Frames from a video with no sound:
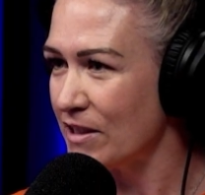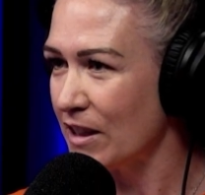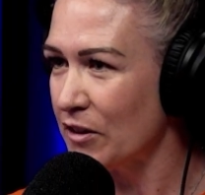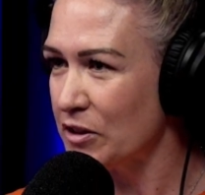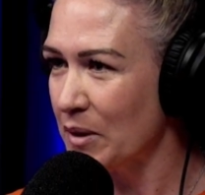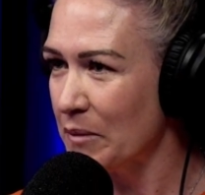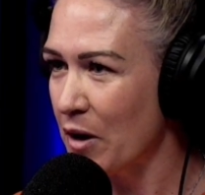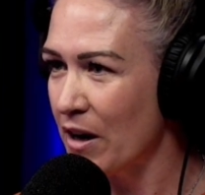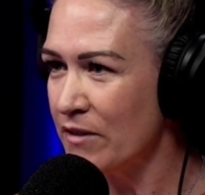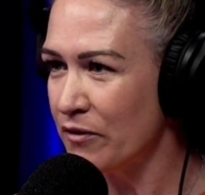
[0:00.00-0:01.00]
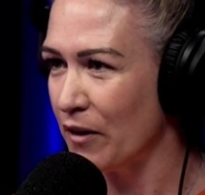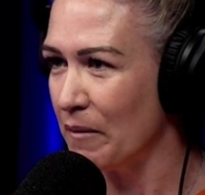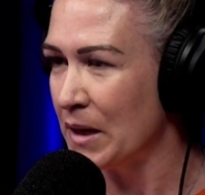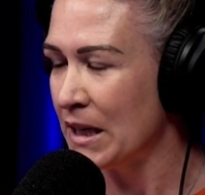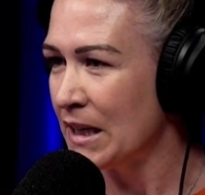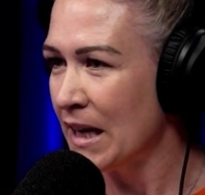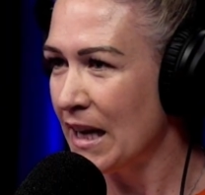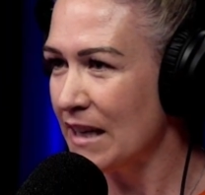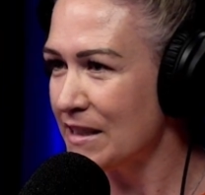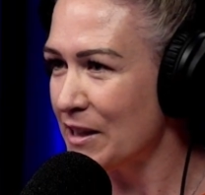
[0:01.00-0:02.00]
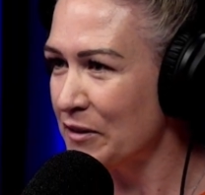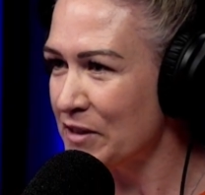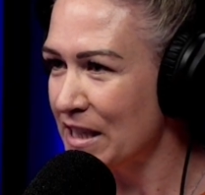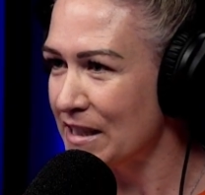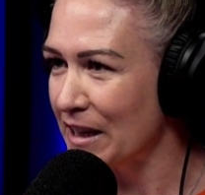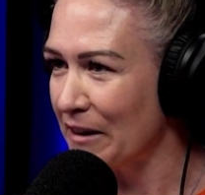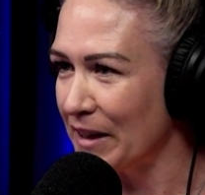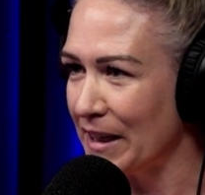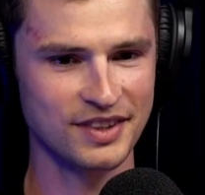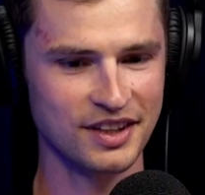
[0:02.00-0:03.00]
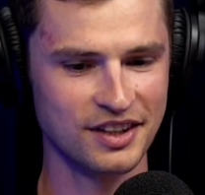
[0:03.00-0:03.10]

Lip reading: It's a lot to unwind from. How's the off season going?